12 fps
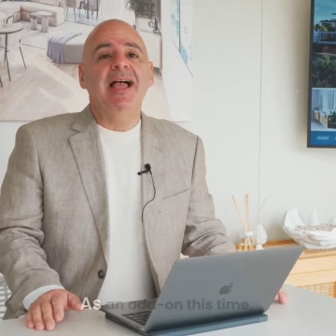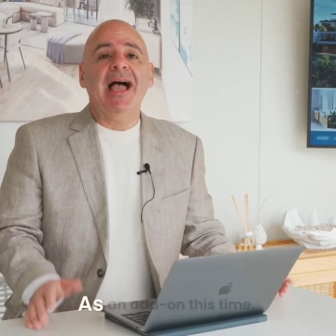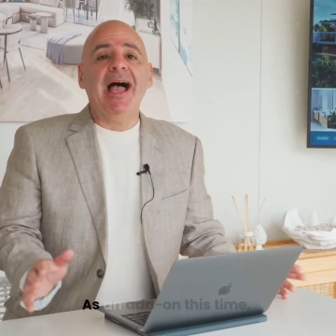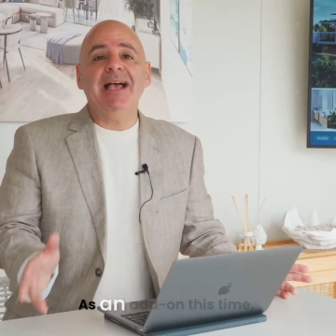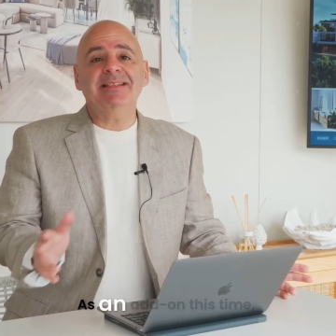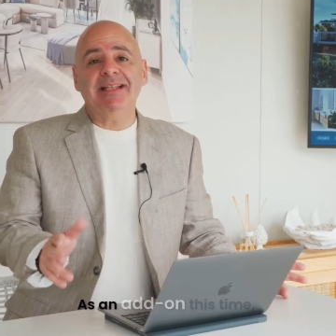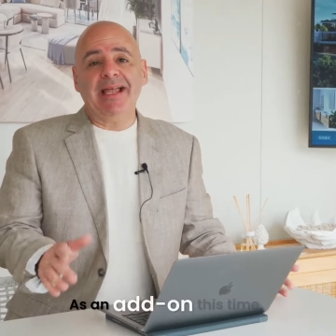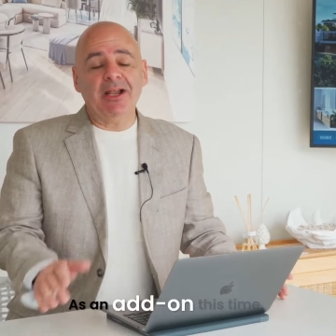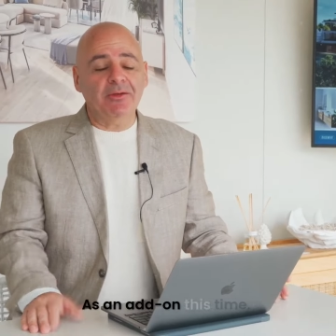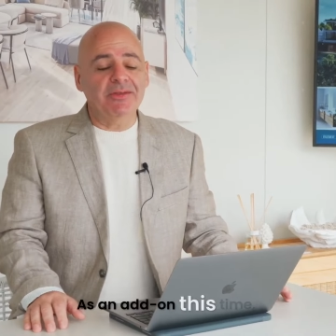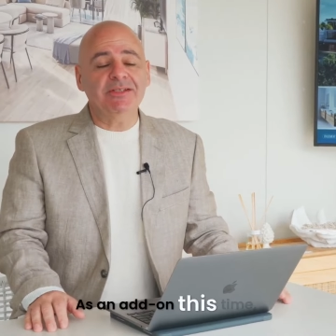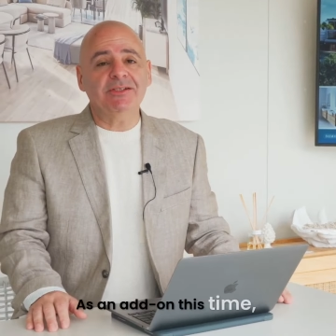As an
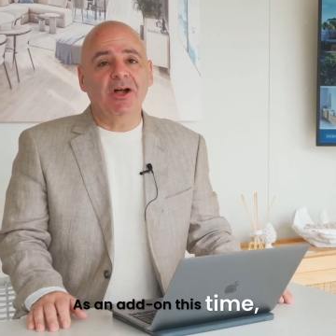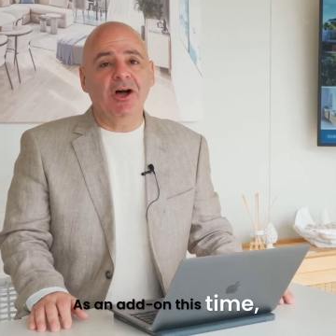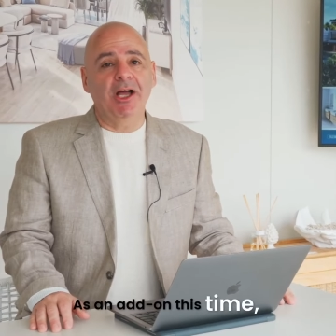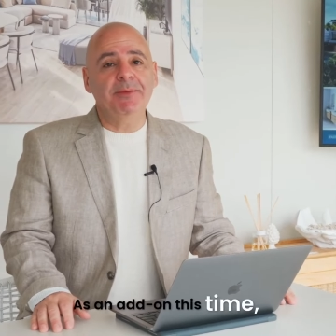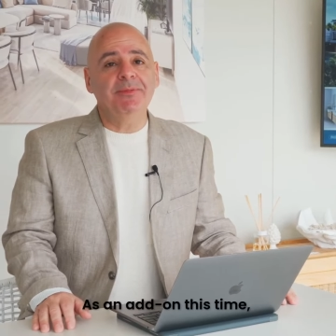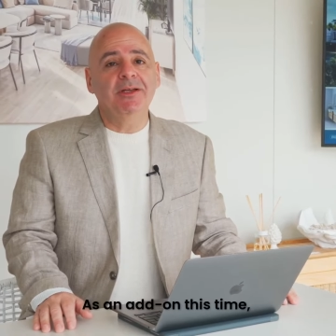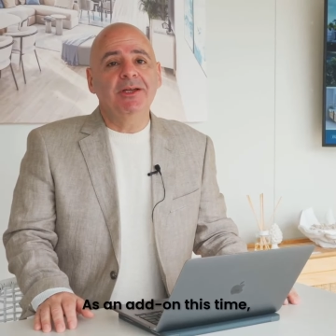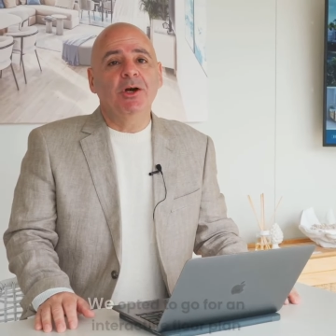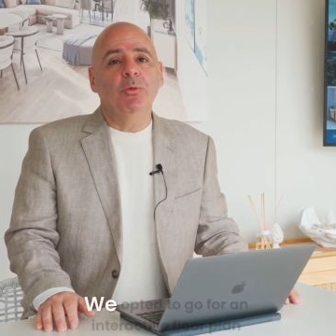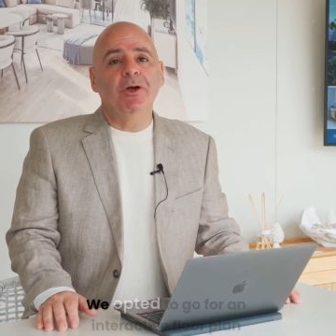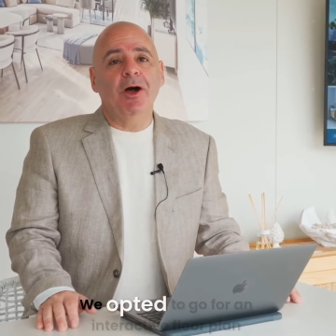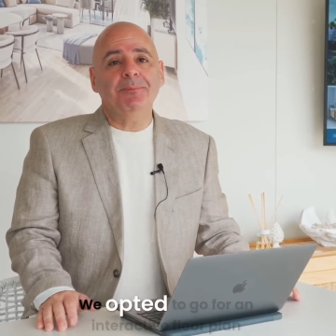add-on this time,
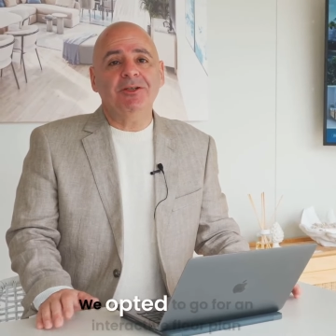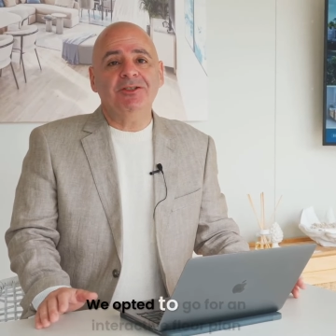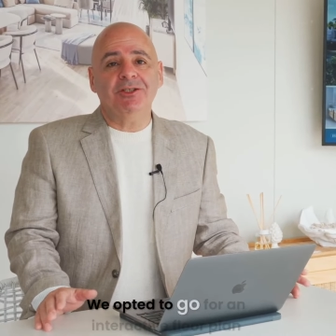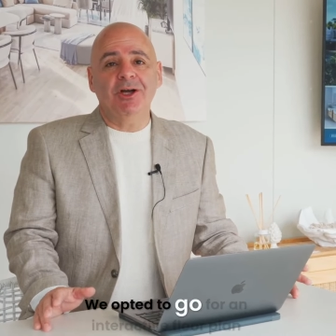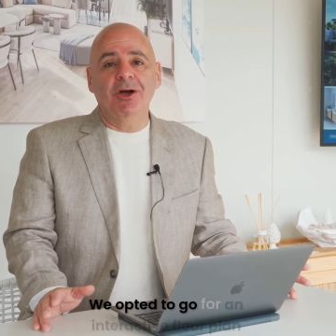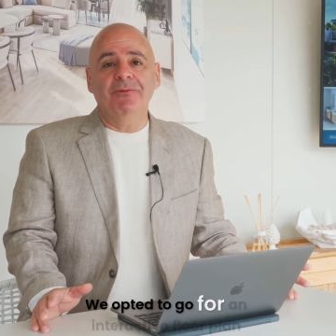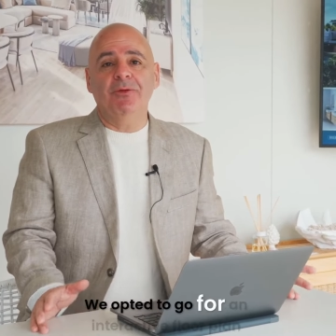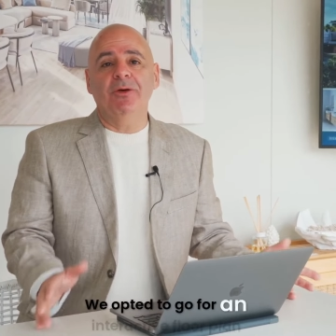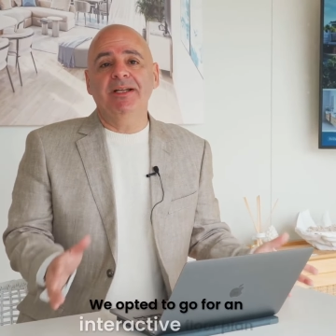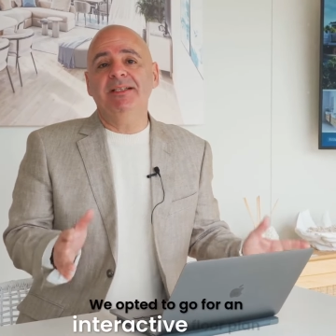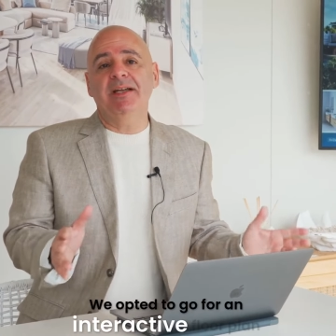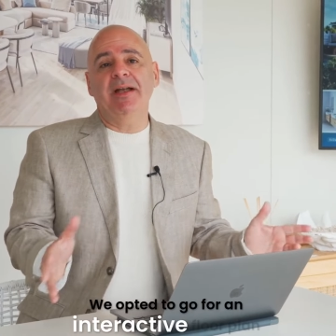we opted to go for an
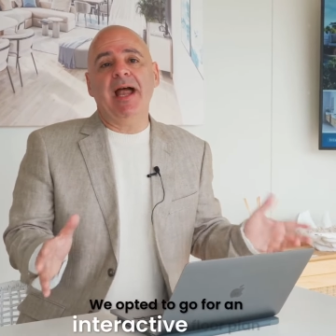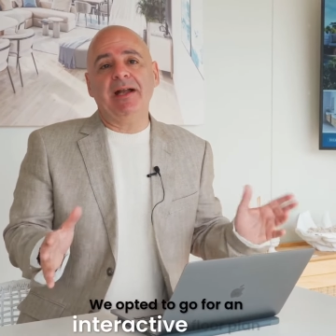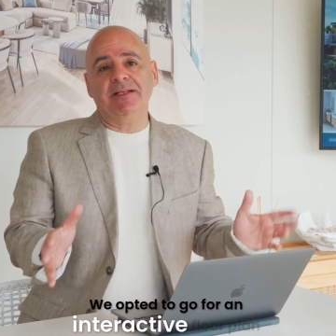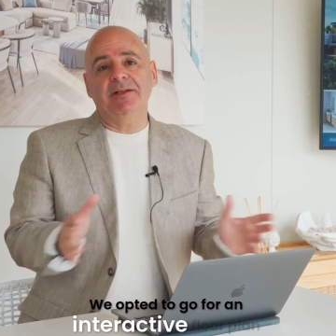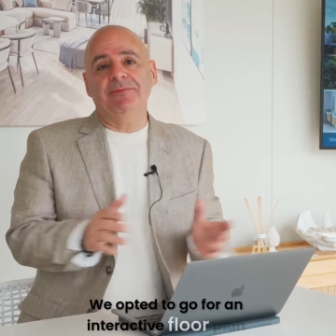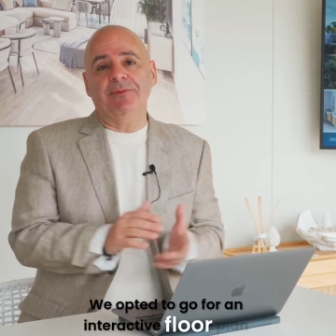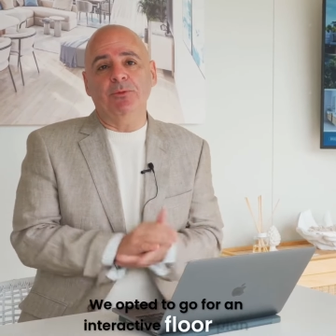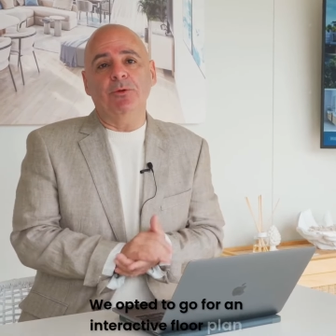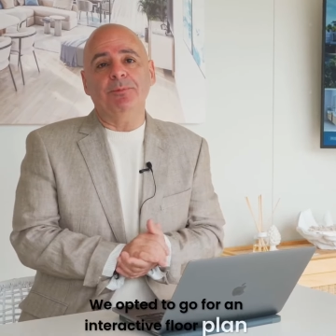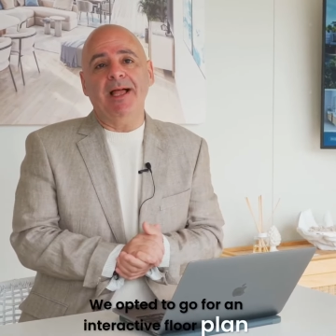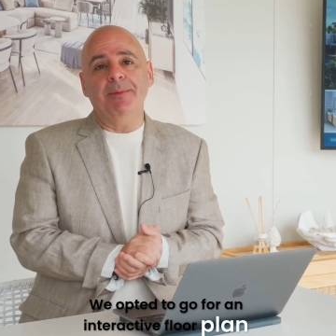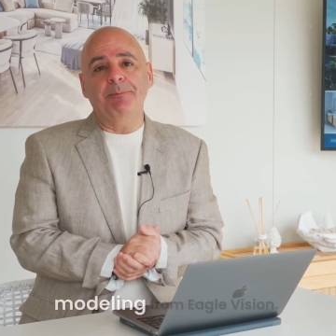interactive floor
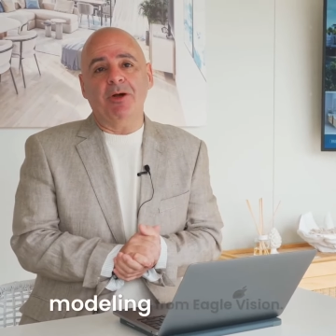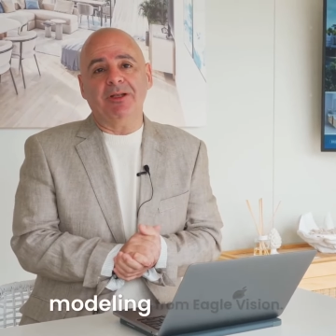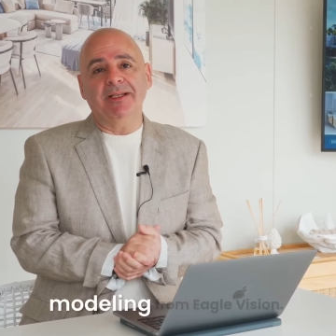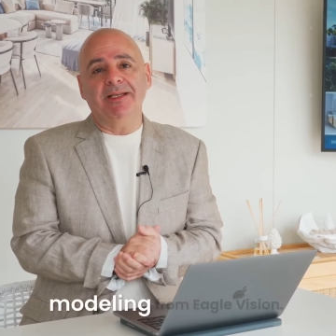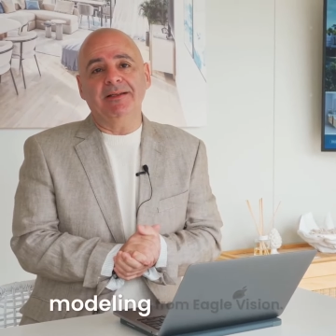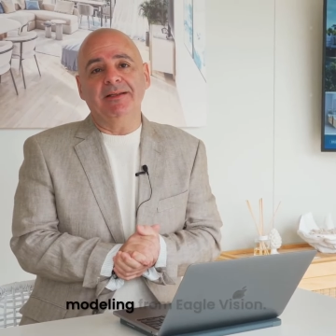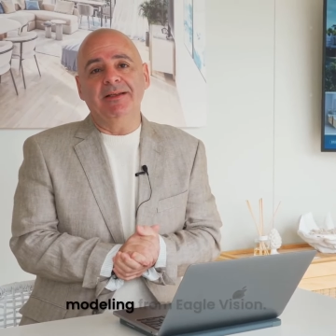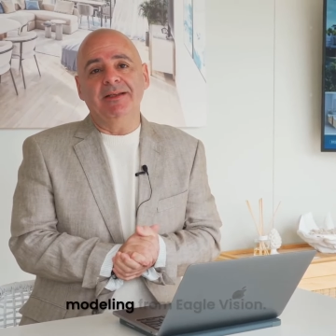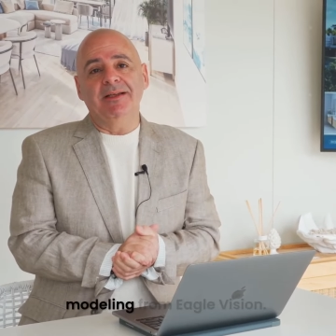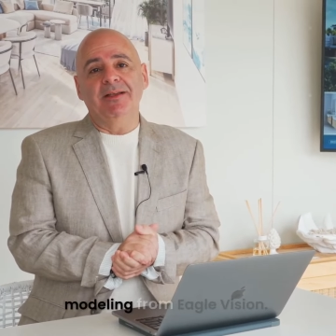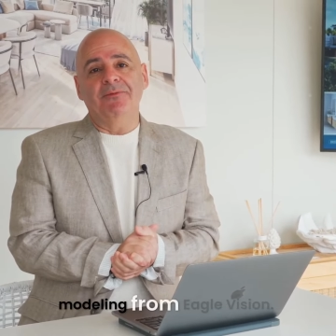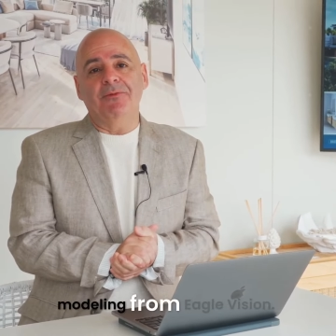plan modelling
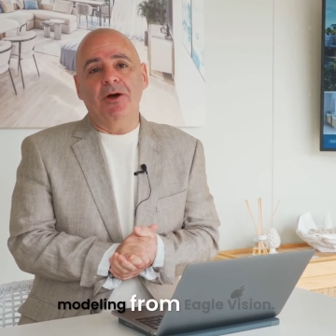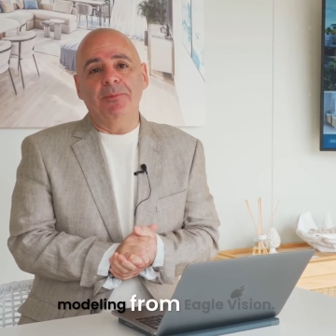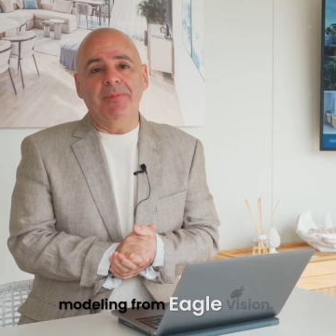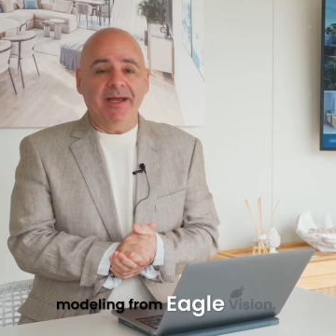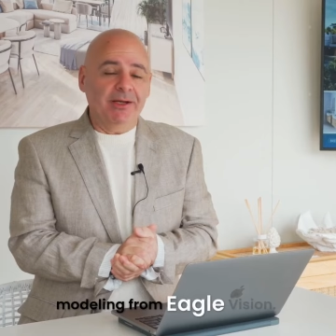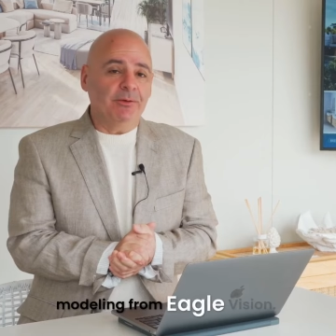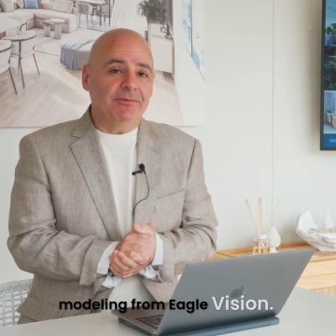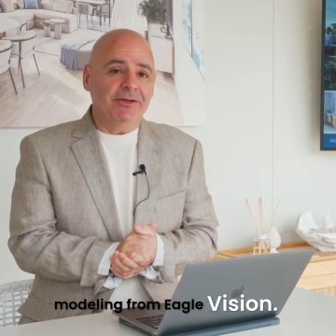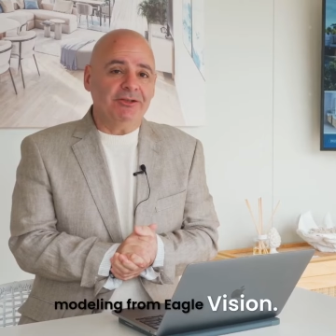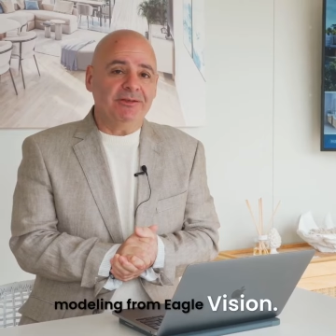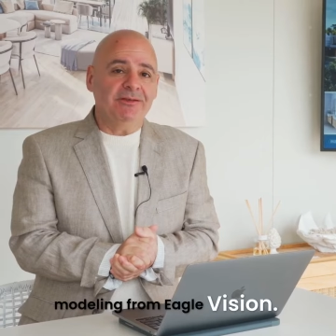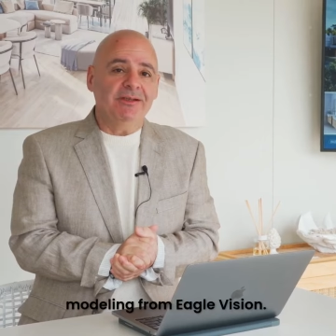from Eagle
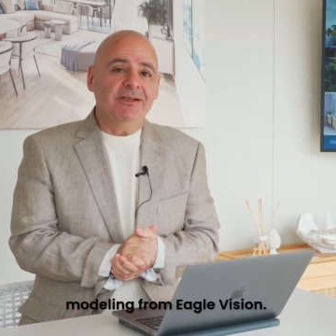Vision.